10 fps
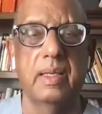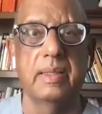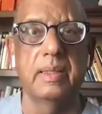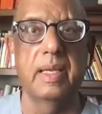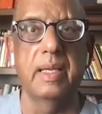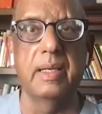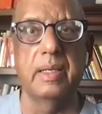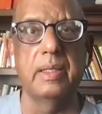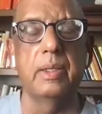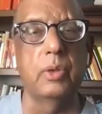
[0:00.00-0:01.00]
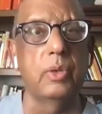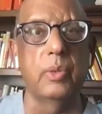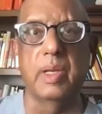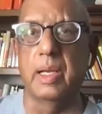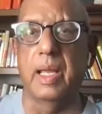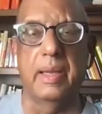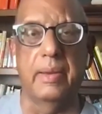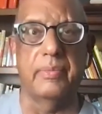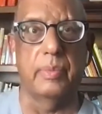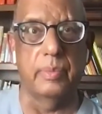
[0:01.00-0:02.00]
then you will
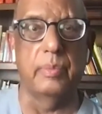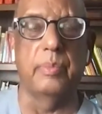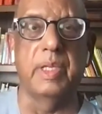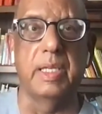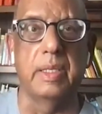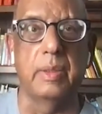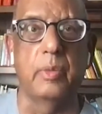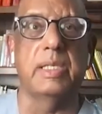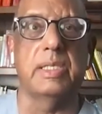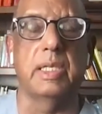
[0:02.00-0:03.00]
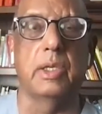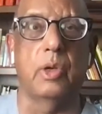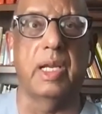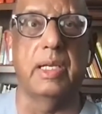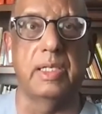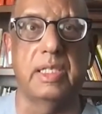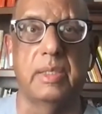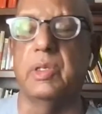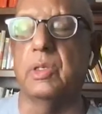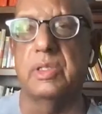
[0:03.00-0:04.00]
be wasting your energy,
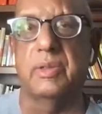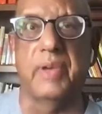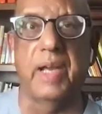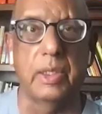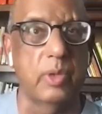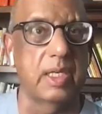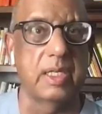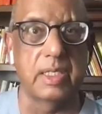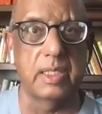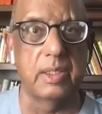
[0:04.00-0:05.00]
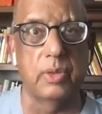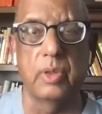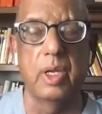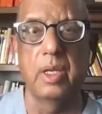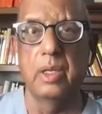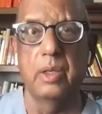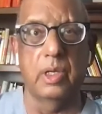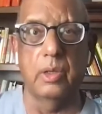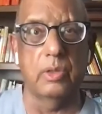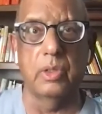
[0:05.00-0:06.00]
because the fight will continue. You're
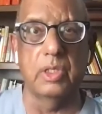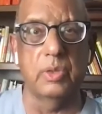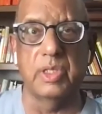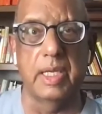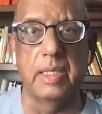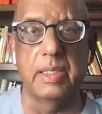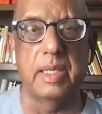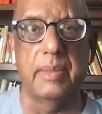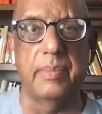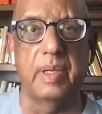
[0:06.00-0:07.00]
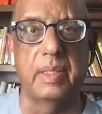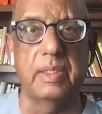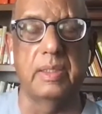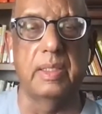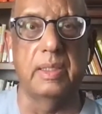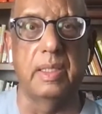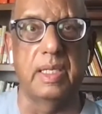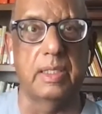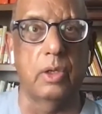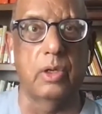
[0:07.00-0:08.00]
not going to change them. their
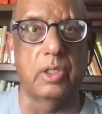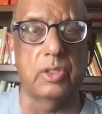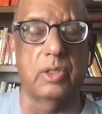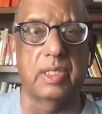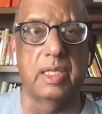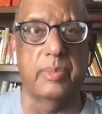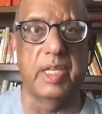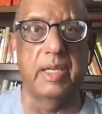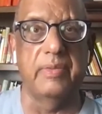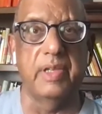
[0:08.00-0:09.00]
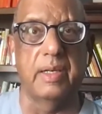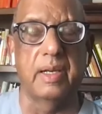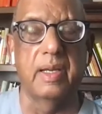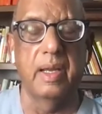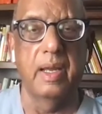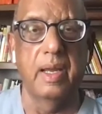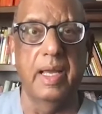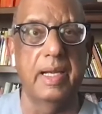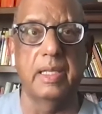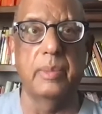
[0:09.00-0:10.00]
thoughts or their behavior.
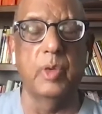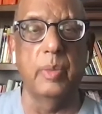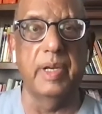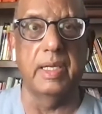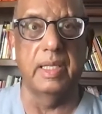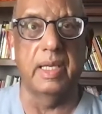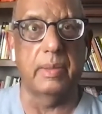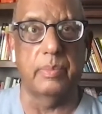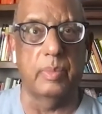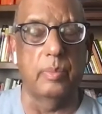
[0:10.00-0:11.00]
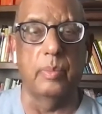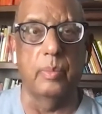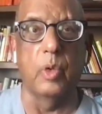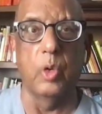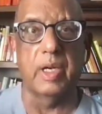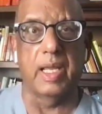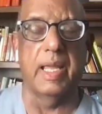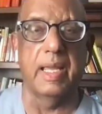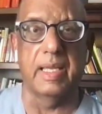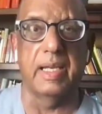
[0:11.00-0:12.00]
And at the moment, they are more
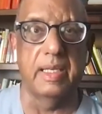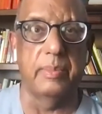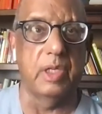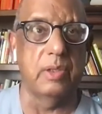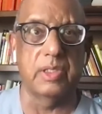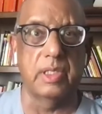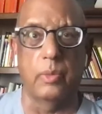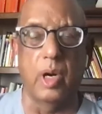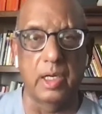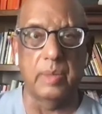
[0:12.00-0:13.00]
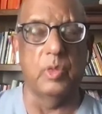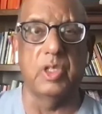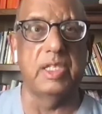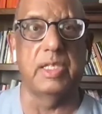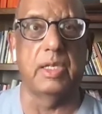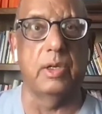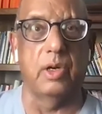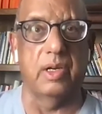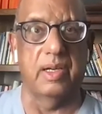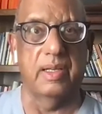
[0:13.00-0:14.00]
angry because they want Modi ji gone.